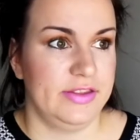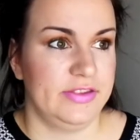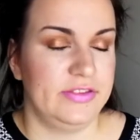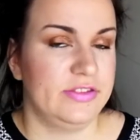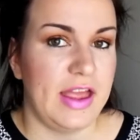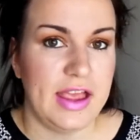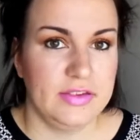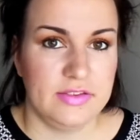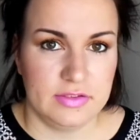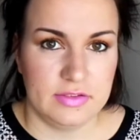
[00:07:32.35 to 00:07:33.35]

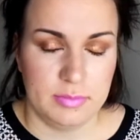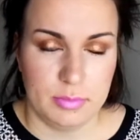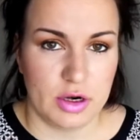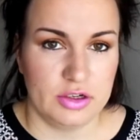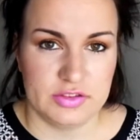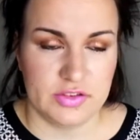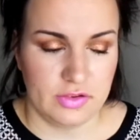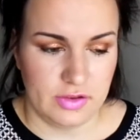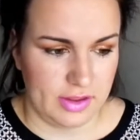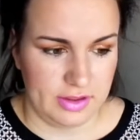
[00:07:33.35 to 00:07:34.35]
stains
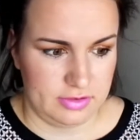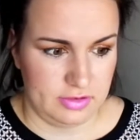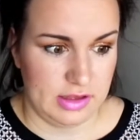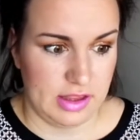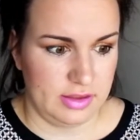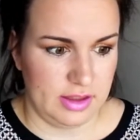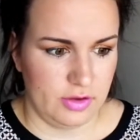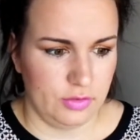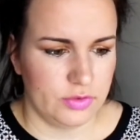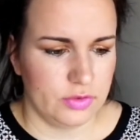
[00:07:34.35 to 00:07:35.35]
brushes like nothing
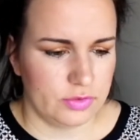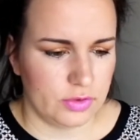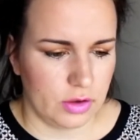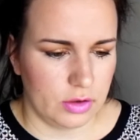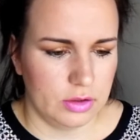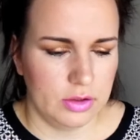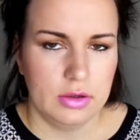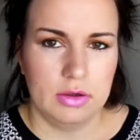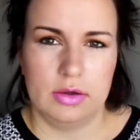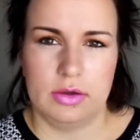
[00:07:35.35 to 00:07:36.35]
else, so
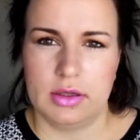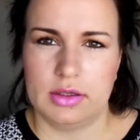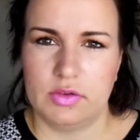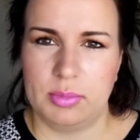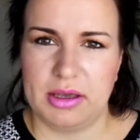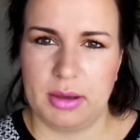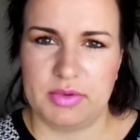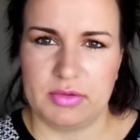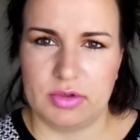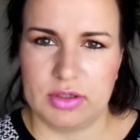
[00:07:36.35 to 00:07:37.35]
I need to pick up
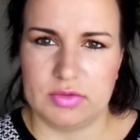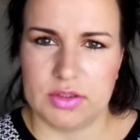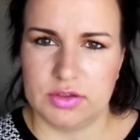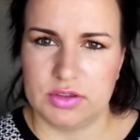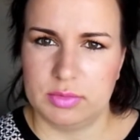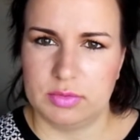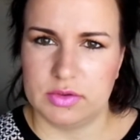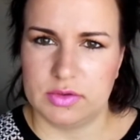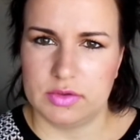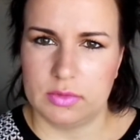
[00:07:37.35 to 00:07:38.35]
some really cheap
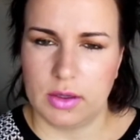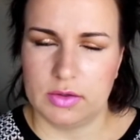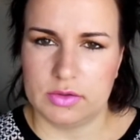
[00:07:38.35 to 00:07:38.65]
ones as well.